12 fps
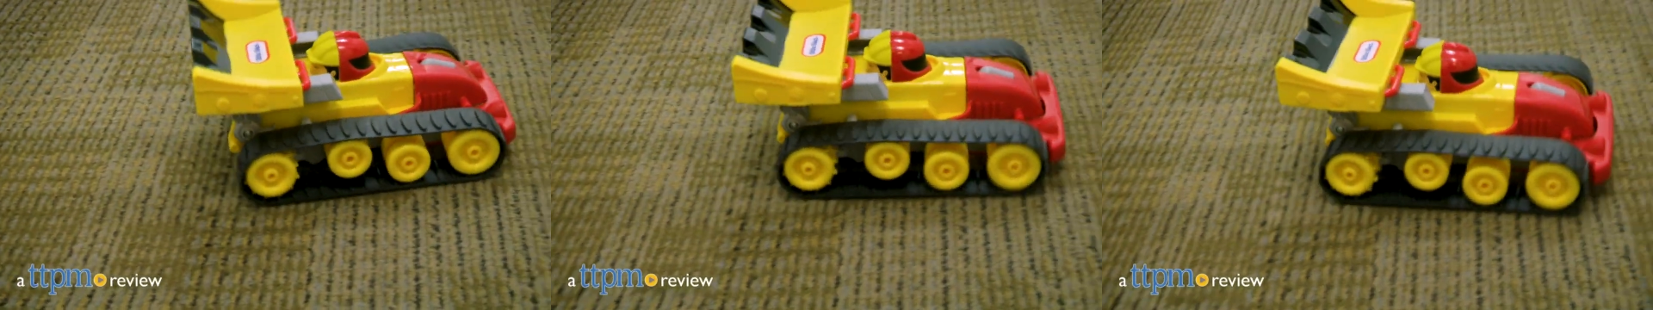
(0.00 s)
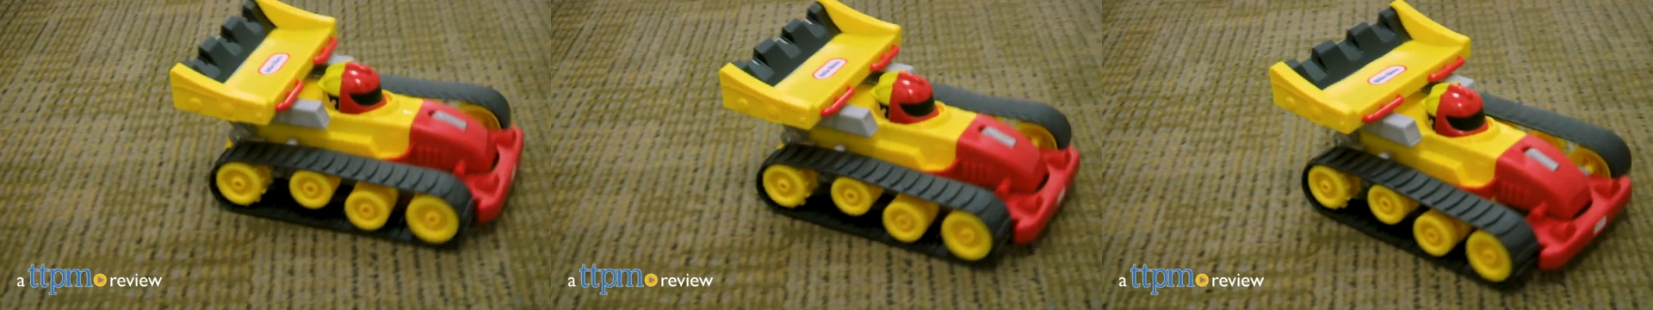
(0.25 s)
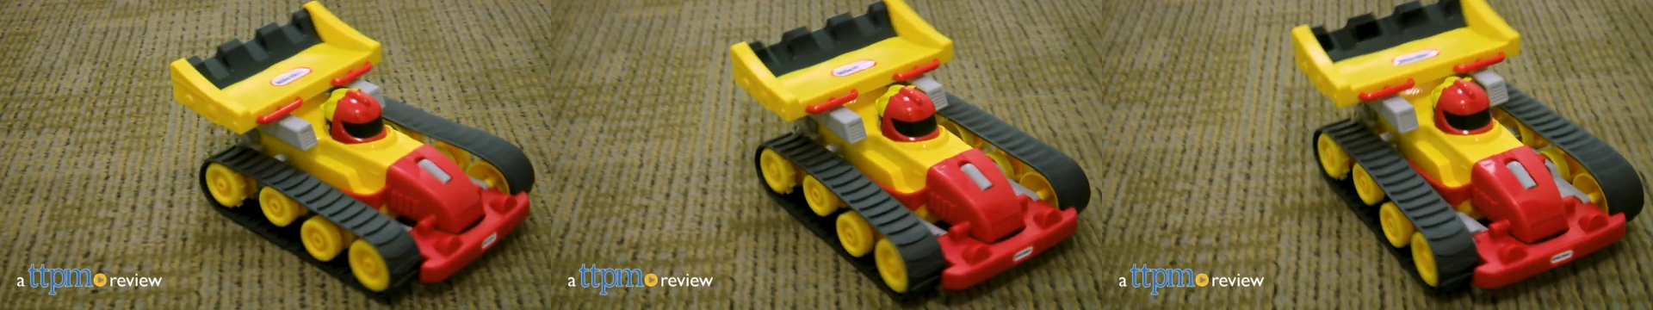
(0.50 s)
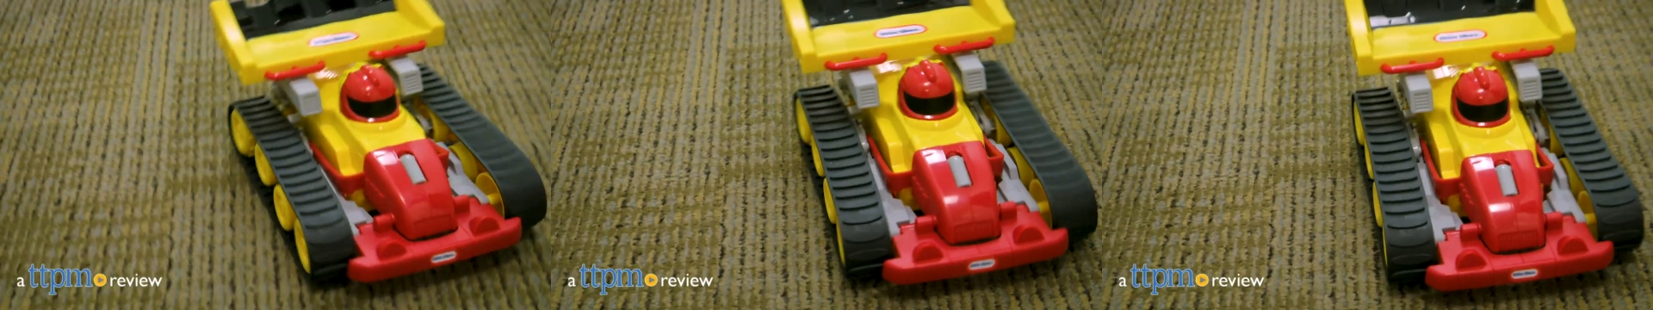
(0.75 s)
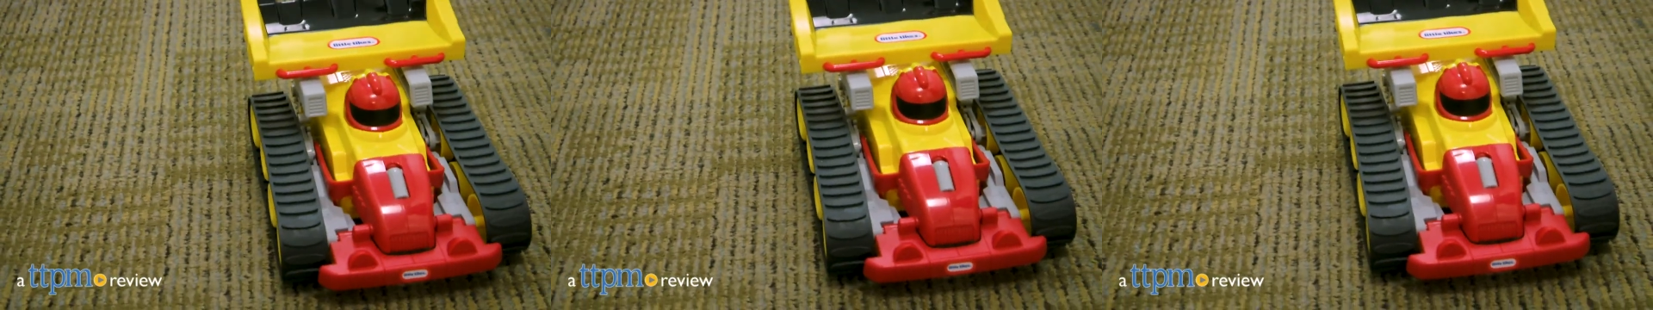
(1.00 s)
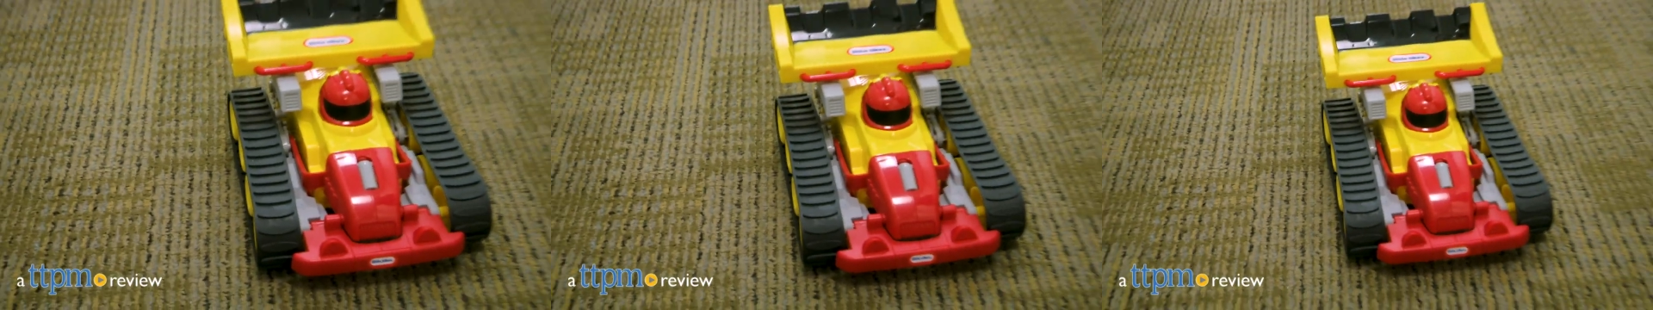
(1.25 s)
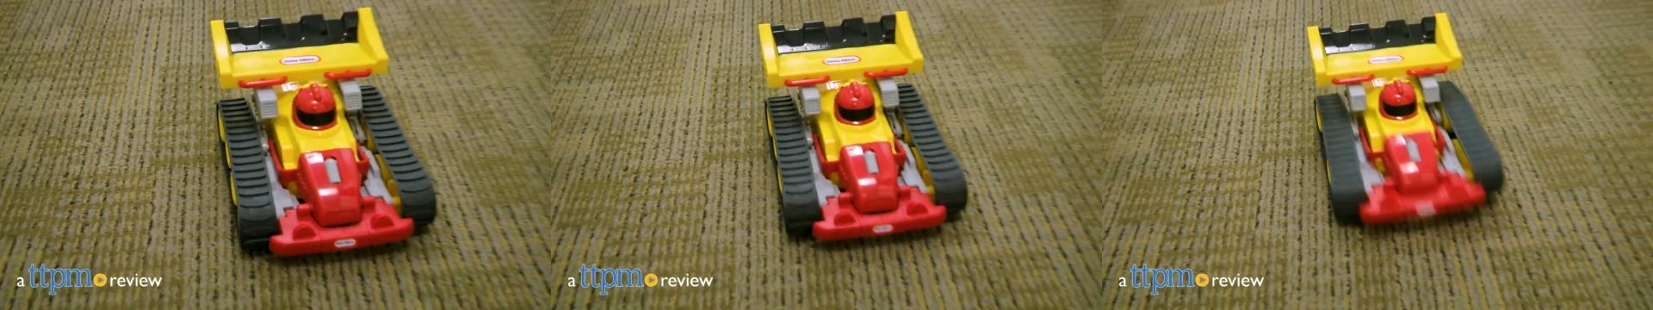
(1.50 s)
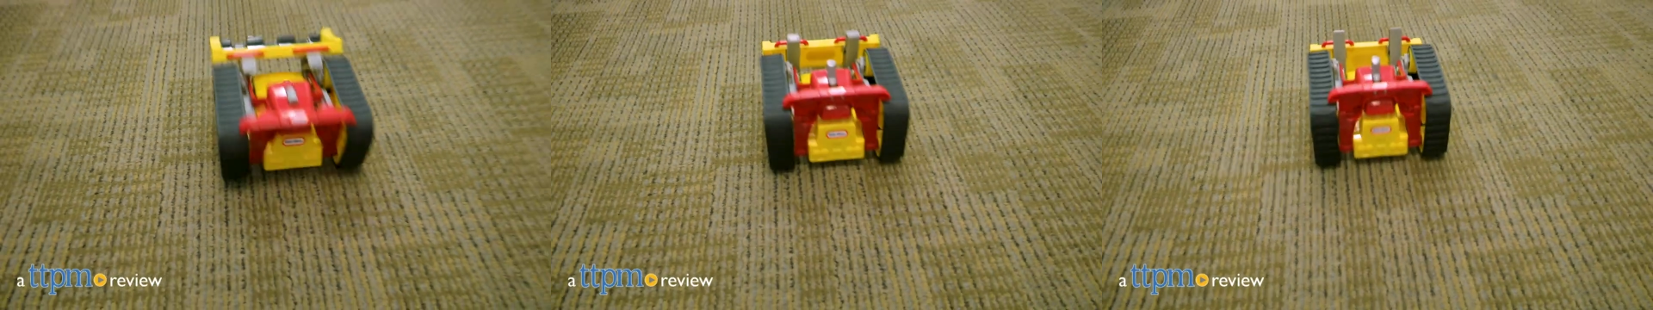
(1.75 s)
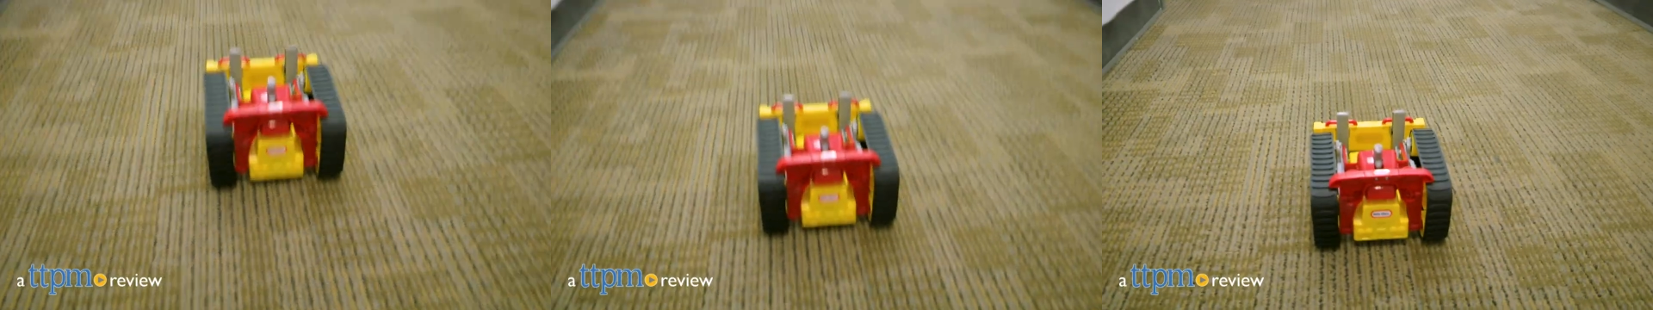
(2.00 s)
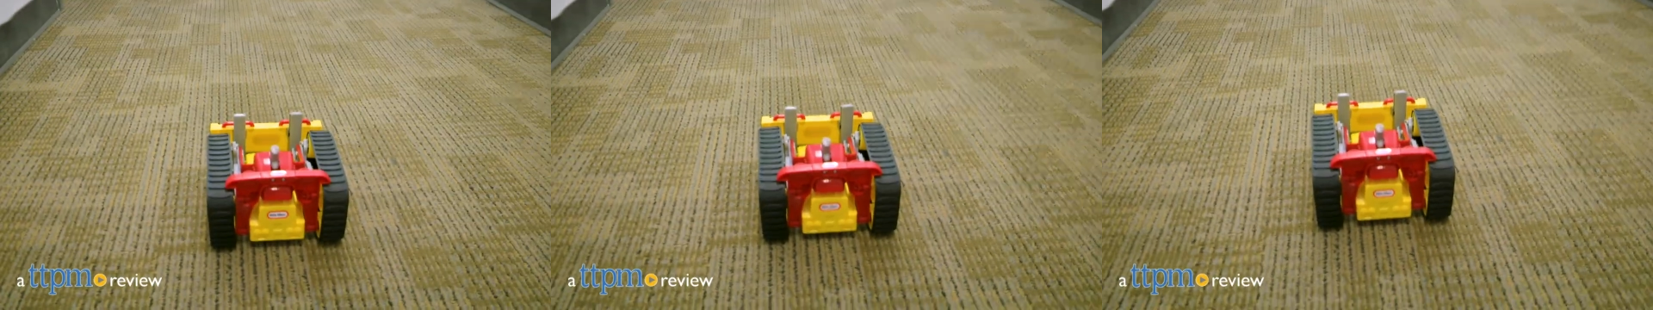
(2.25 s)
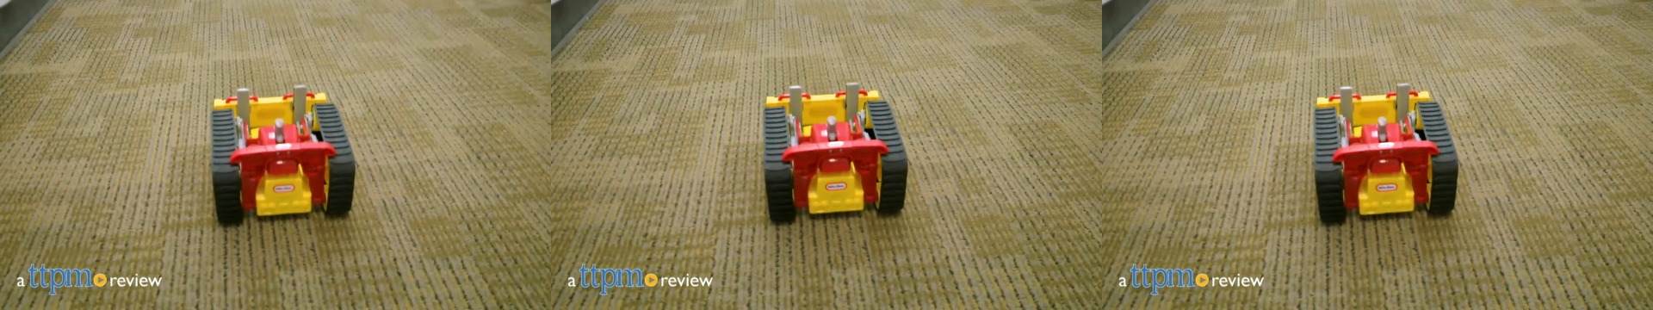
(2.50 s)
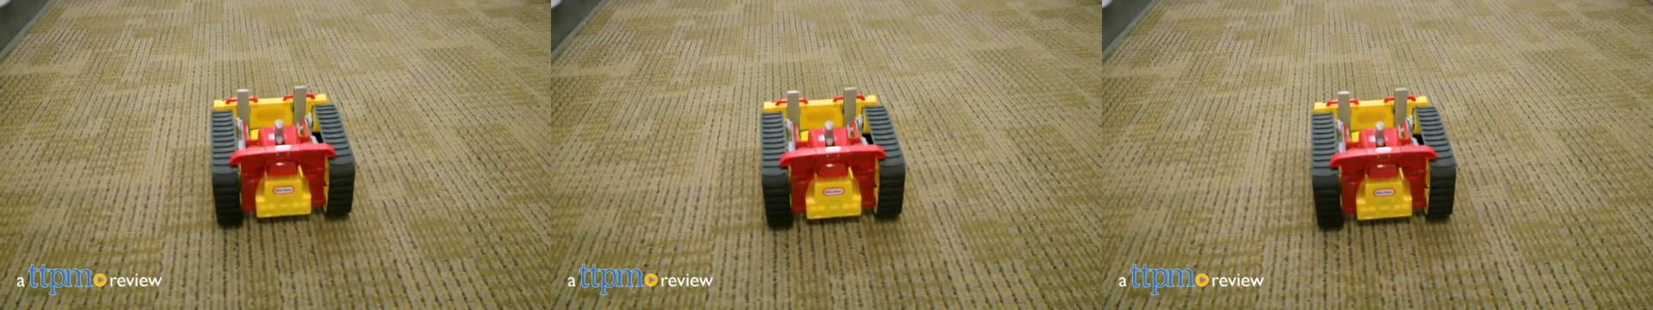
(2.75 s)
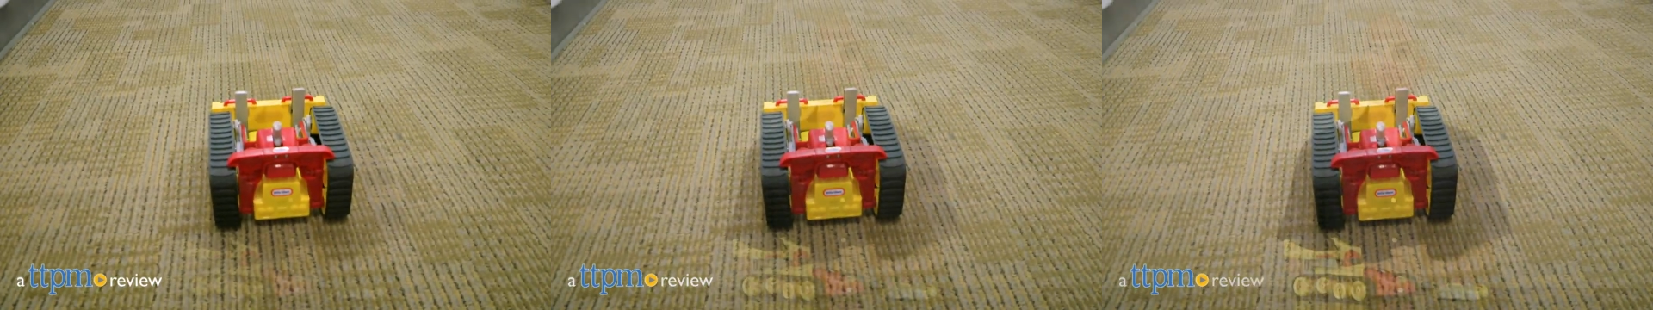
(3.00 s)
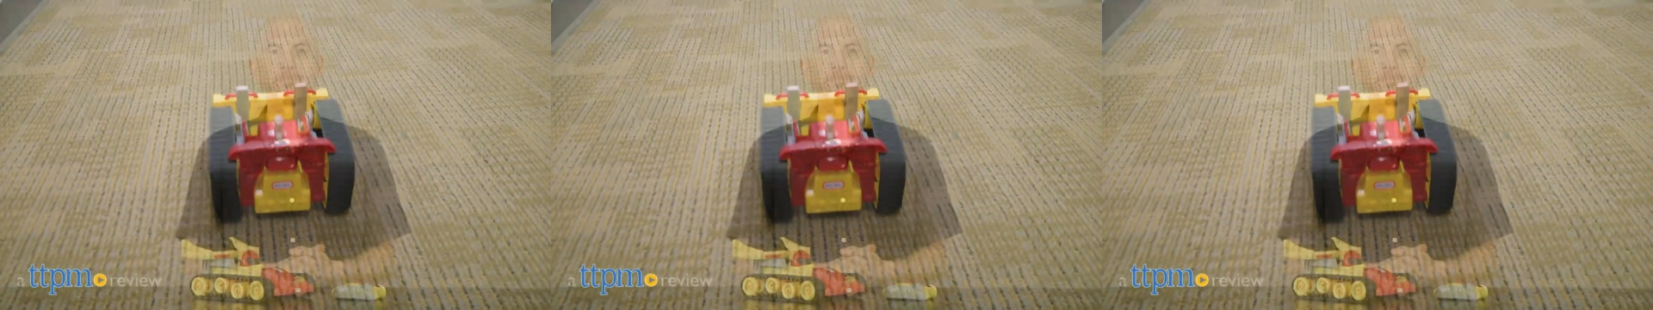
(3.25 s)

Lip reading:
(no speaker visible)